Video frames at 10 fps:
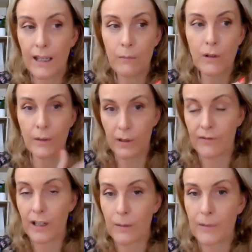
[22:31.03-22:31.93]
He wants to
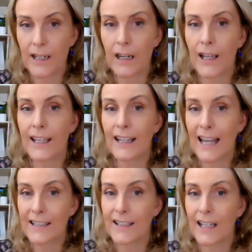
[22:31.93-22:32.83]
work for a company like
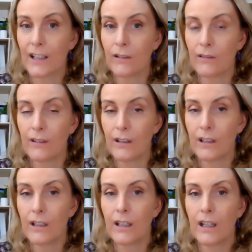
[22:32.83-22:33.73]
Atlassian,
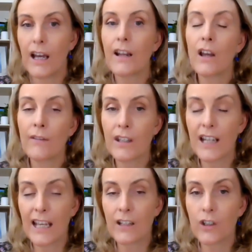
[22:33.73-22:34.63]
and I have
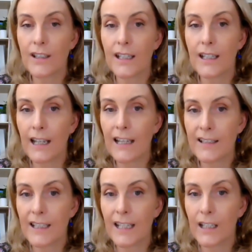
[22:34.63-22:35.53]
connections at
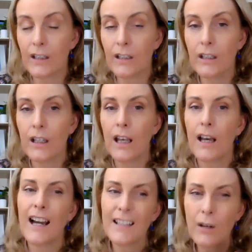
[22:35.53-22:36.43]
Atlassian.
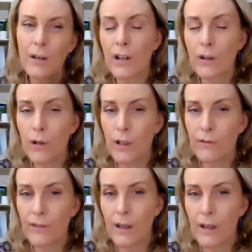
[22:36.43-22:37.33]
I don't
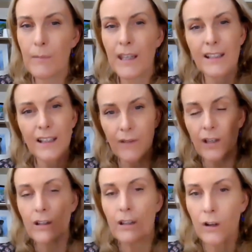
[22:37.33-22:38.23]
recruit for them because
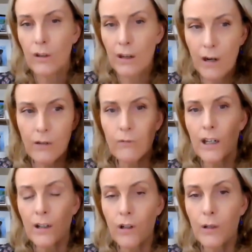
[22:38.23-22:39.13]
they've got their own
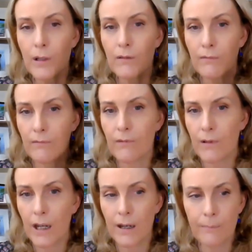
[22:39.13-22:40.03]
recruitment
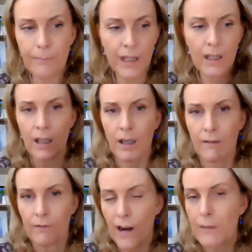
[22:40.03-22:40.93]
um,
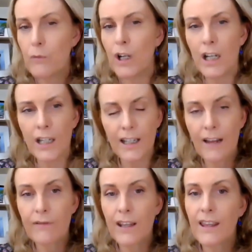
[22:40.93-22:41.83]
framework and
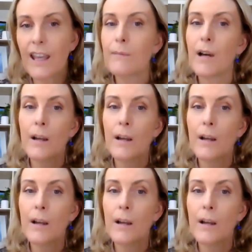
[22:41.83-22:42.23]
everything.